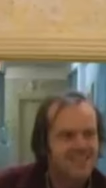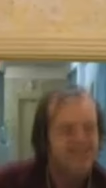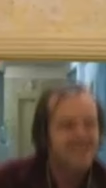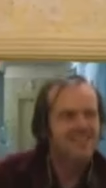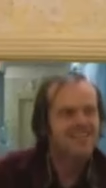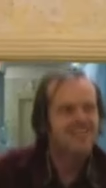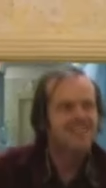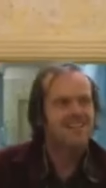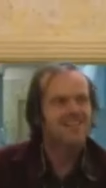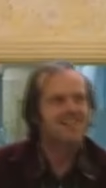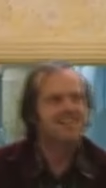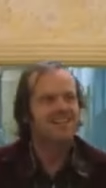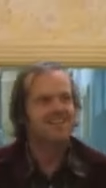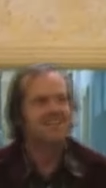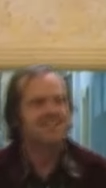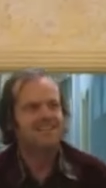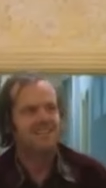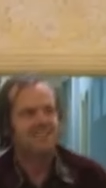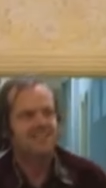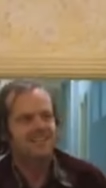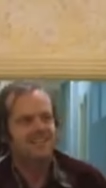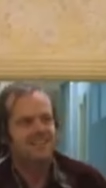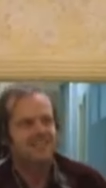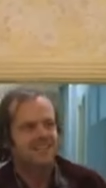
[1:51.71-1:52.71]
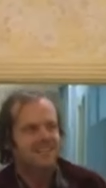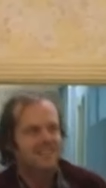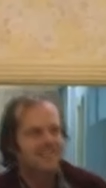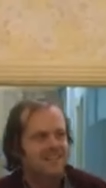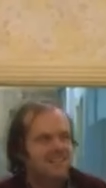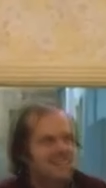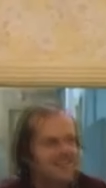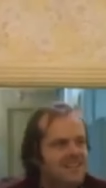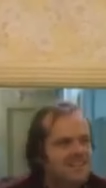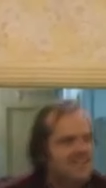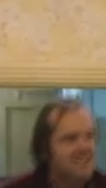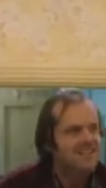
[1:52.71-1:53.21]
The Shining is a
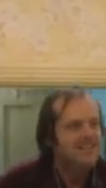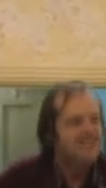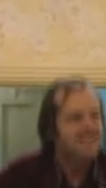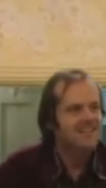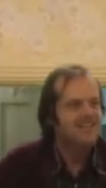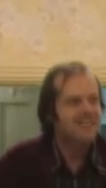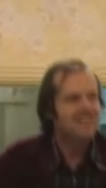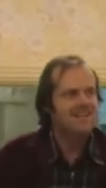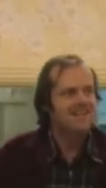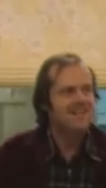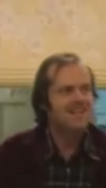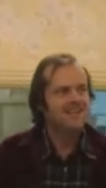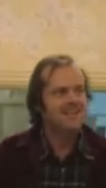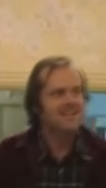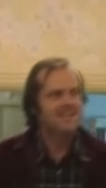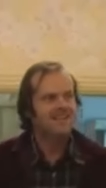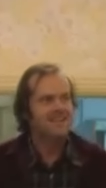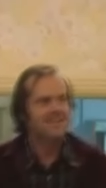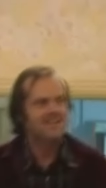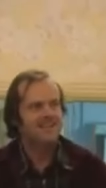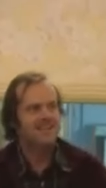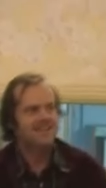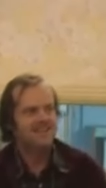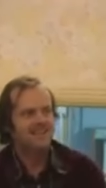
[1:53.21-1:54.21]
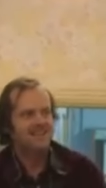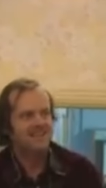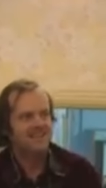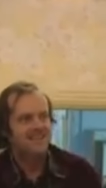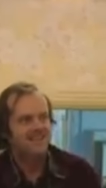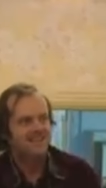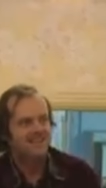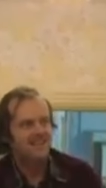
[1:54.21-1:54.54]
masterpiece for hundreds of reasons.